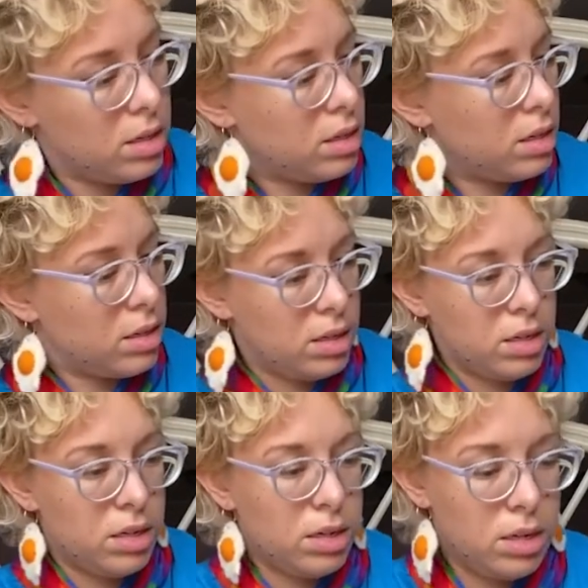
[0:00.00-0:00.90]

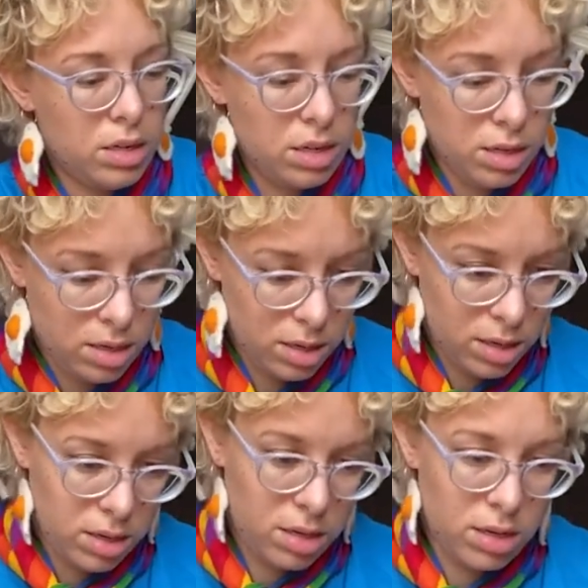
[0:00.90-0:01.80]

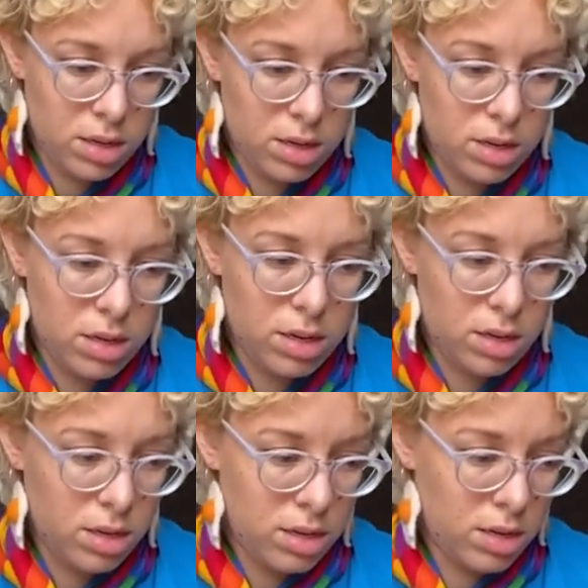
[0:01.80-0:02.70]

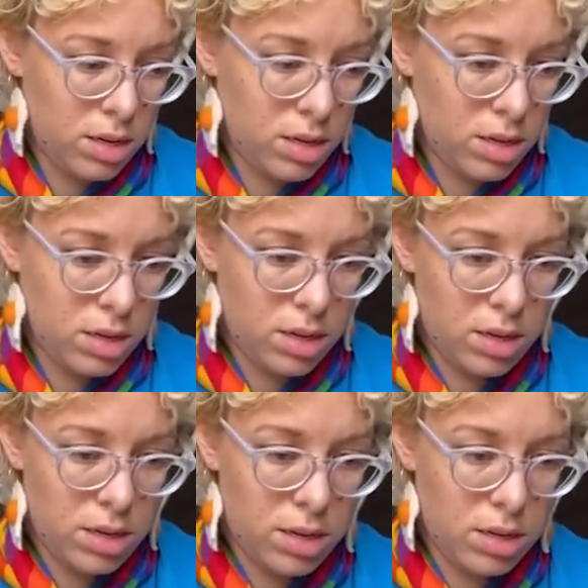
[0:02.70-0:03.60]

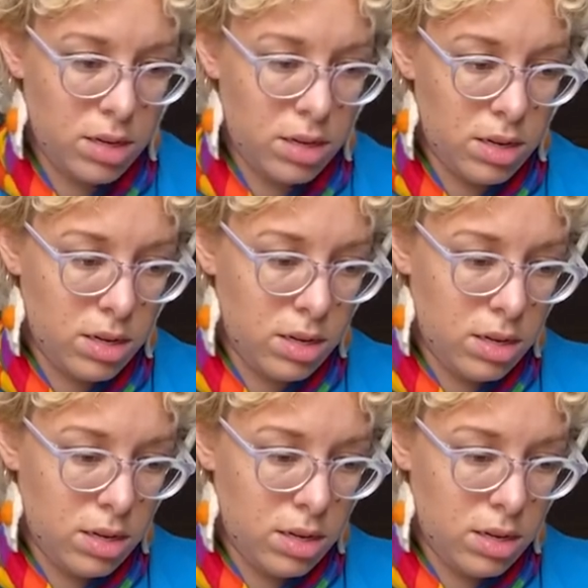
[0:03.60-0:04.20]
Nothing is said.